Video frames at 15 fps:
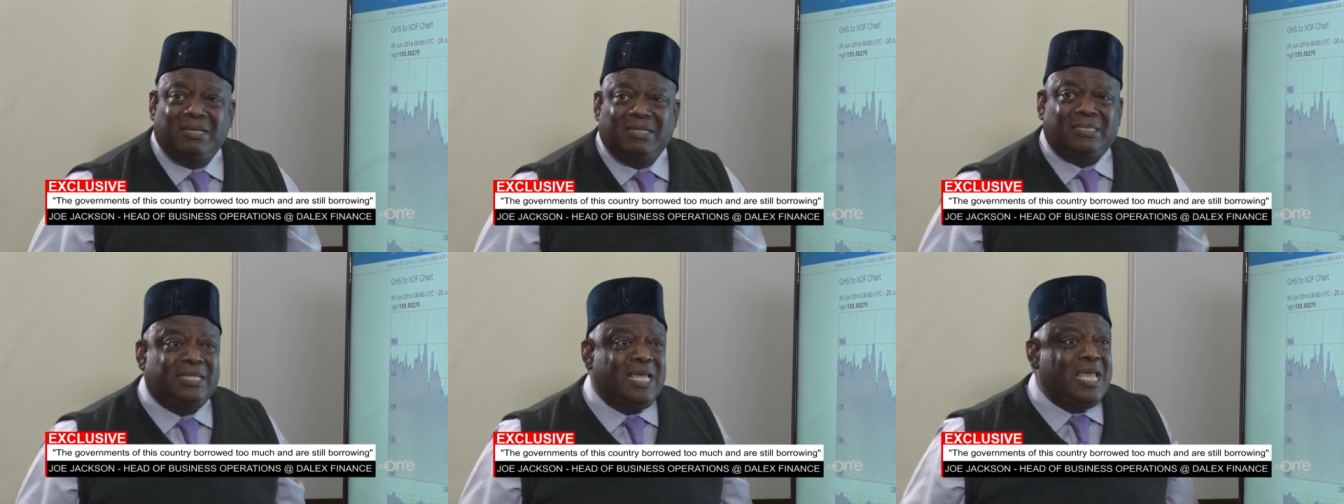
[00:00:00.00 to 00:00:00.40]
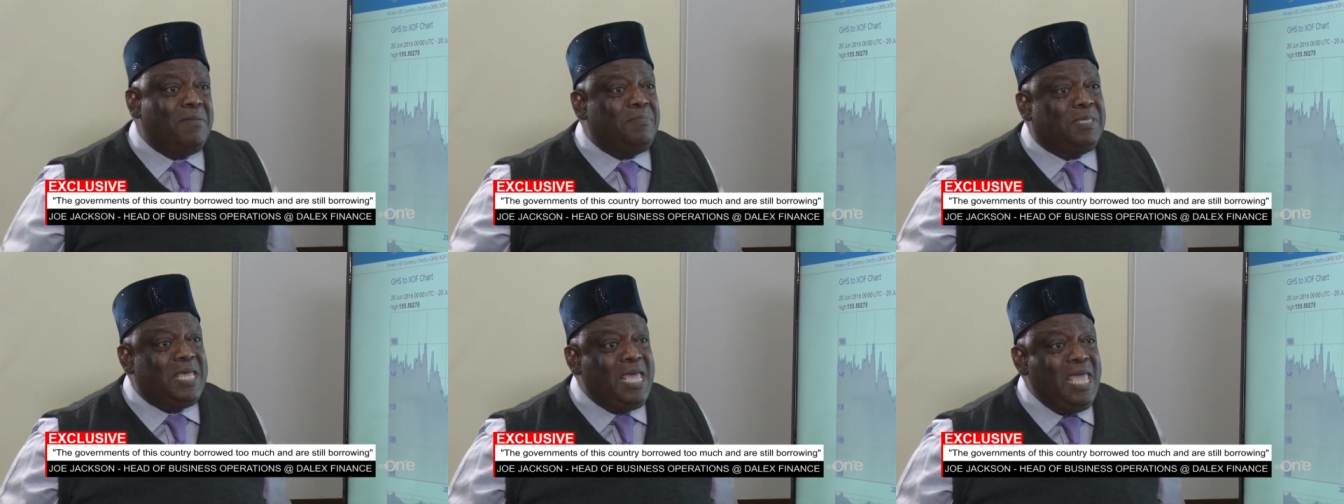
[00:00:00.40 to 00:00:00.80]

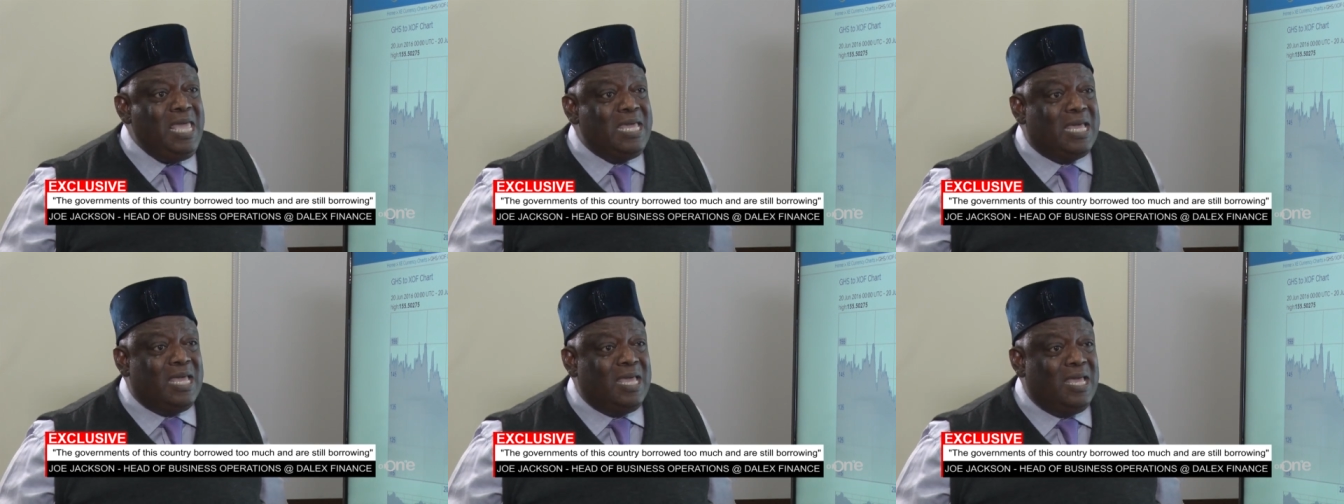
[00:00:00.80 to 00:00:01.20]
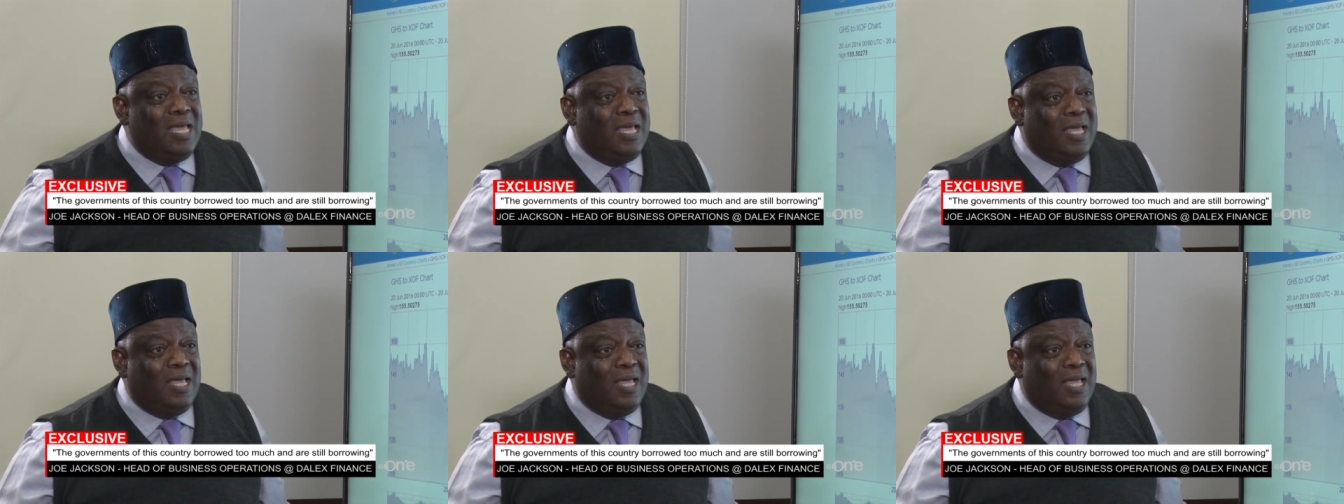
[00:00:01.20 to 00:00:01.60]
Same thing.
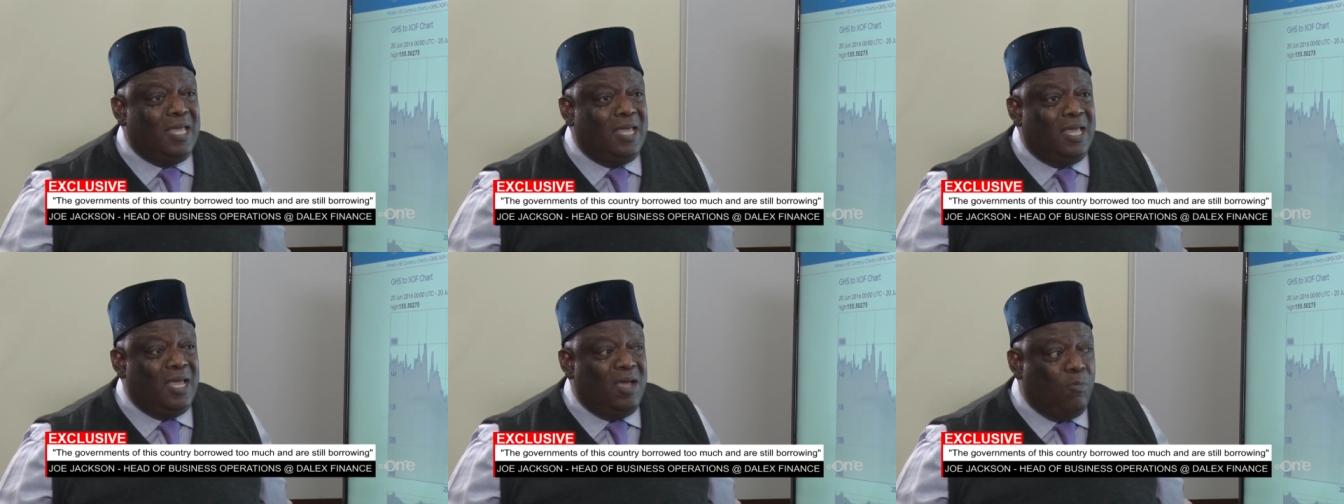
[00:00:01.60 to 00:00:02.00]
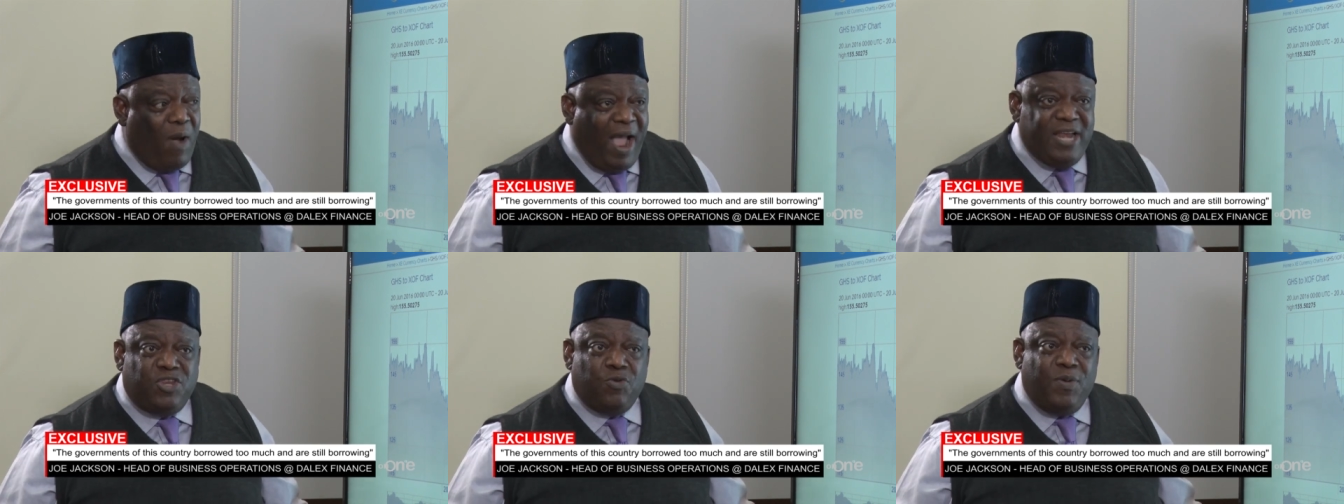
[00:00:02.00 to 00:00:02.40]

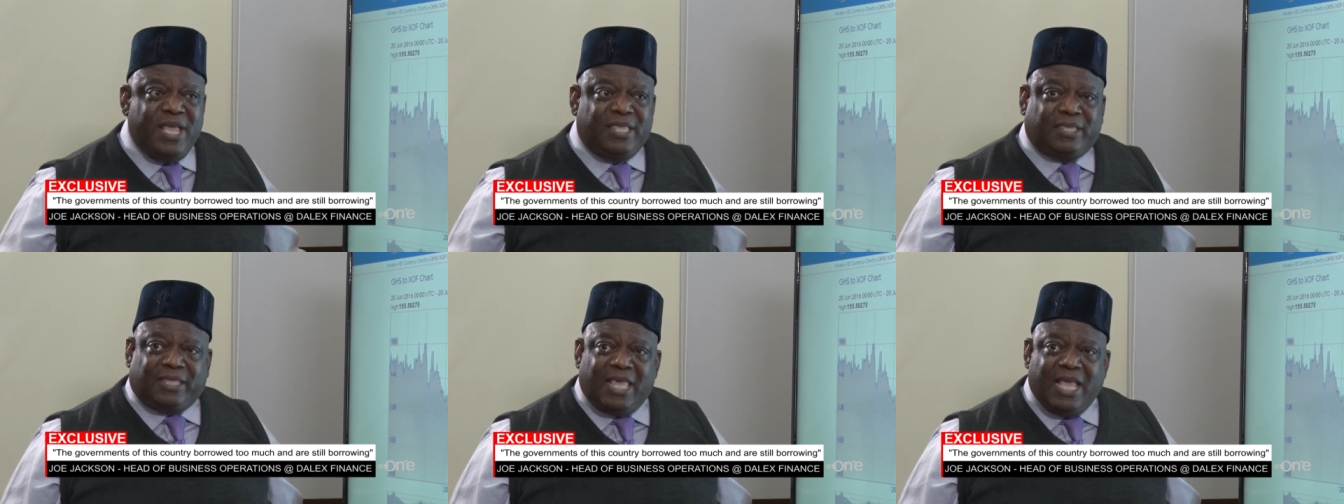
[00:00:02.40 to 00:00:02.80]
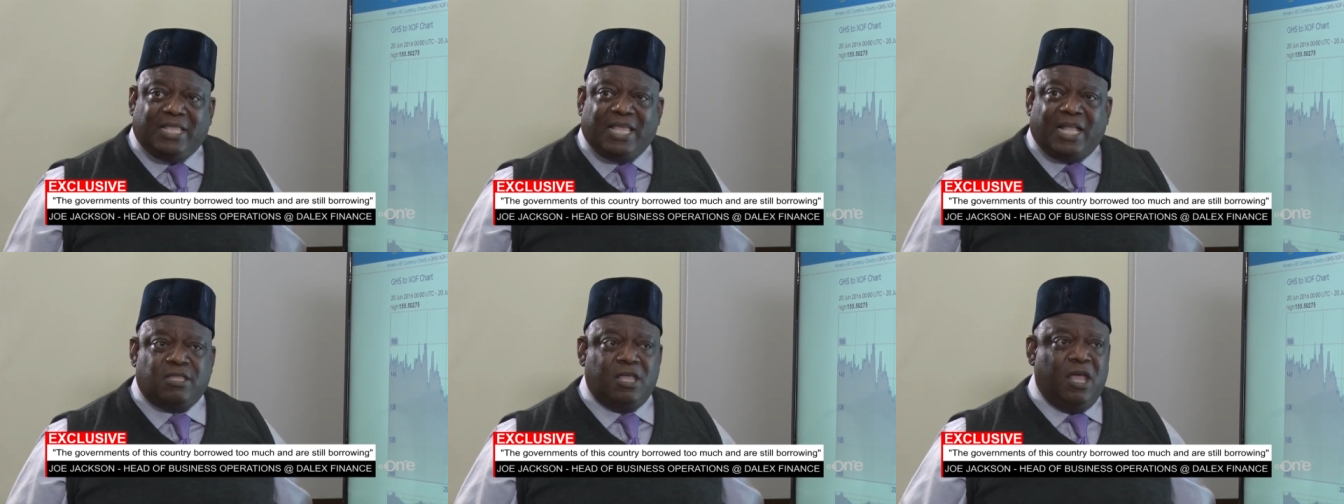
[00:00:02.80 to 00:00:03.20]
Why do we
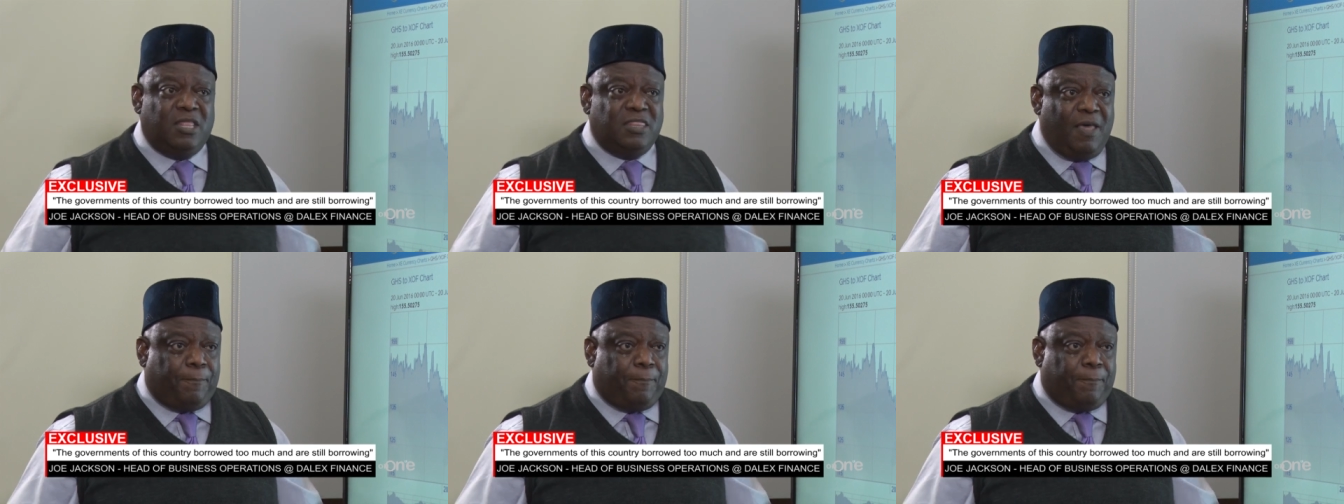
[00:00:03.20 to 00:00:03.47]
think that